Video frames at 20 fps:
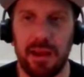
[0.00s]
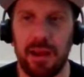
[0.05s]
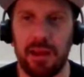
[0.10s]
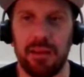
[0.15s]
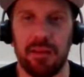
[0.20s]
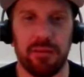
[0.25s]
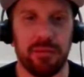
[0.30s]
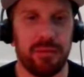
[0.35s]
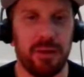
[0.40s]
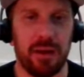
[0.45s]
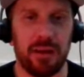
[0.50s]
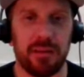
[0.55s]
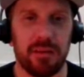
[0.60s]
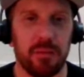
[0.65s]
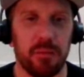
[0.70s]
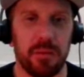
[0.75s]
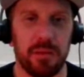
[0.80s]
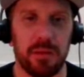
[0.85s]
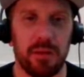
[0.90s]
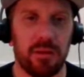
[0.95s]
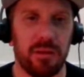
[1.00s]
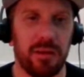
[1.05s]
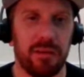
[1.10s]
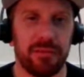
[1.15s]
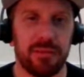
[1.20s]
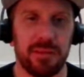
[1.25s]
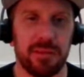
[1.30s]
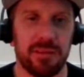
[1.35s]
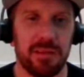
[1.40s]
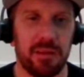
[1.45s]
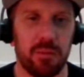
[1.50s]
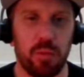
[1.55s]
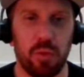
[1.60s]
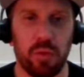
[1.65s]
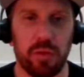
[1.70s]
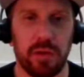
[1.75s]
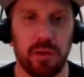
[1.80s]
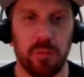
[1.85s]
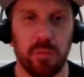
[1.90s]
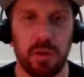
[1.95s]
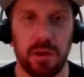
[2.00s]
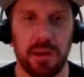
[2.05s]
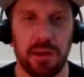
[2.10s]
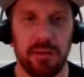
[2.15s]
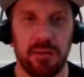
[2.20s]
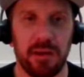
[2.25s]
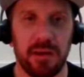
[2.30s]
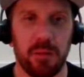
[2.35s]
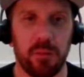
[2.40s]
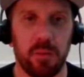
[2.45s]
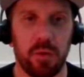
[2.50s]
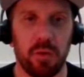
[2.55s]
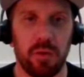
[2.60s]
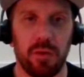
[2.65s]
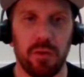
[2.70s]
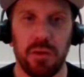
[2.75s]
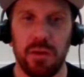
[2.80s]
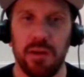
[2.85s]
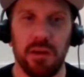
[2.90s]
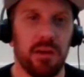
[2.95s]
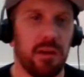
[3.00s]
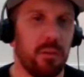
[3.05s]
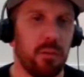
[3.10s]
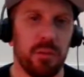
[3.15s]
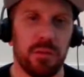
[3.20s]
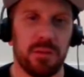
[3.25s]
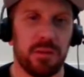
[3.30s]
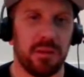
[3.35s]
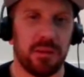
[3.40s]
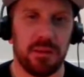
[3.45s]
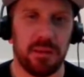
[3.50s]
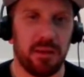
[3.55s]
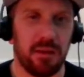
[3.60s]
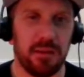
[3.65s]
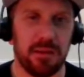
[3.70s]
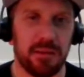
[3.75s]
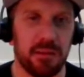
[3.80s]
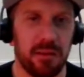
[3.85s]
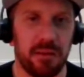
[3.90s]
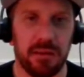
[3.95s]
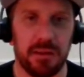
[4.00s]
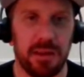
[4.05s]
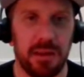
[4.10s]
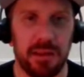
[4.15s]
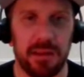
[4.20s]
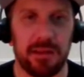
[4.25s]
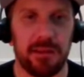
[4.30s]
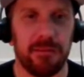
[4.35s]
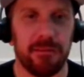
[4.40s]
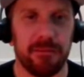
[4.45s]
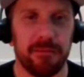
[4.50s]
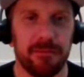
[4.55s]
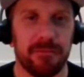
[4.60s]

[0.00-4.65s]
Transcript: And the fact that we don't have to see Walking Wiener anymore was just the icing on the cake.